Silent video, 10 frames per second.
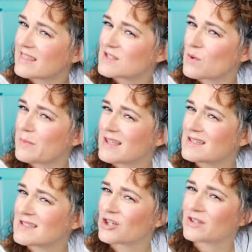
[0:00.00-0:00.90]
This would be
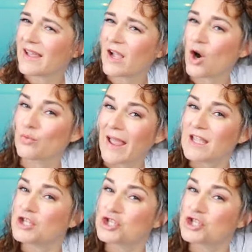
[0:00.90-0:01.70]
considered like a rake and